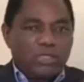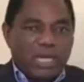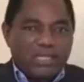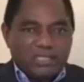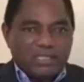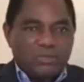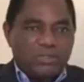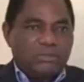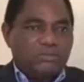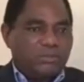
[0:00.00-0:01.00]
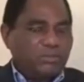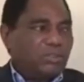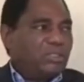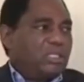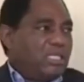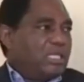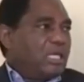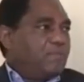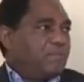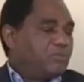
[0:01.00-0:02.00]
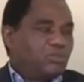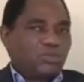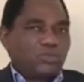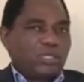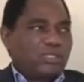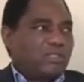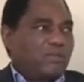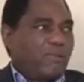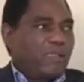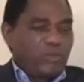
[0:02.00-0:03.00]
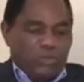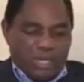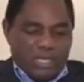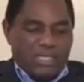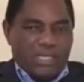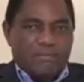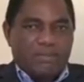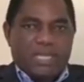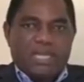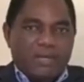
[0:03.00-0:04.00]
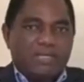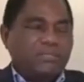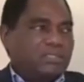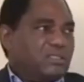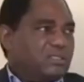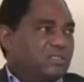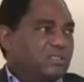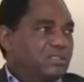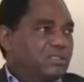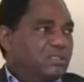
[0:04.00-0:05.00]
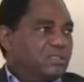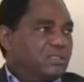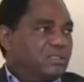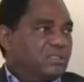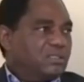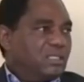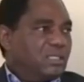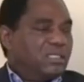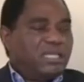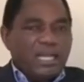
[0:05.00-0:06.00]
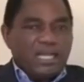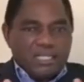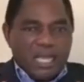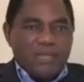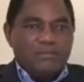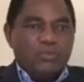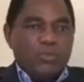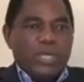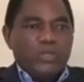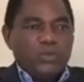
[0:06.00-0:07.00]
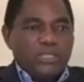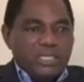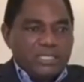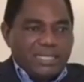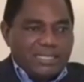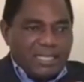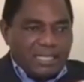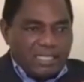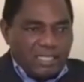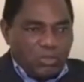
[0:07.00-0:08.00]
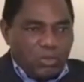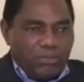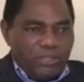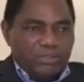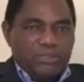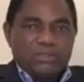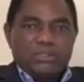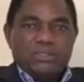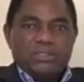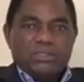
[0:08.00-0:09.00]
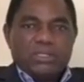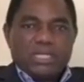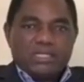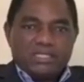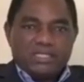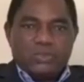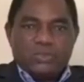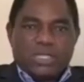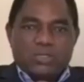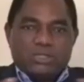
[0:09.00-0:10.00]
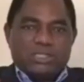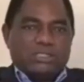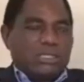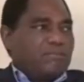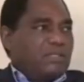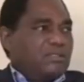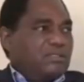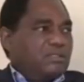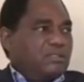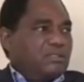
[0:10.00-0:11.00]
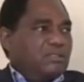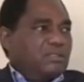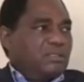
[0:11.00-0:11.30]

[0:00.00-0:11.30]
to call on other skilled people. In a company, Musokotwane, you run a company, I run business. There are times where you need a technical person and the skills are not in Zambia.